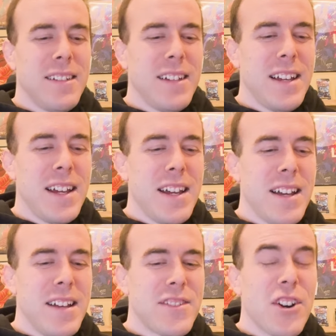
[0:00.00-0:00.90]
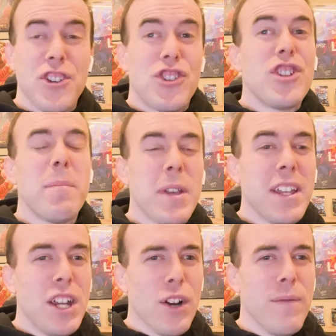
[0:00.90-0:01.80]
uh, started
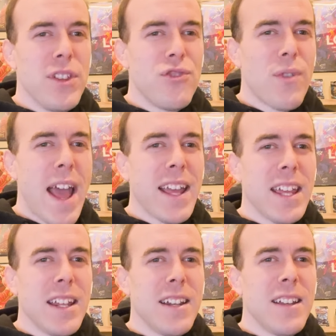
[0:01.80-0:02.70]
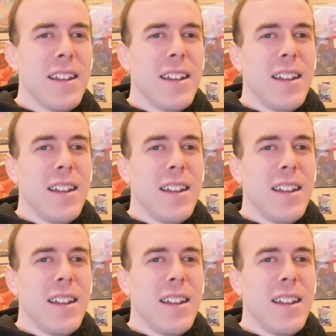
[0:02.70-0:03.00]
shipping Year of the Dragon,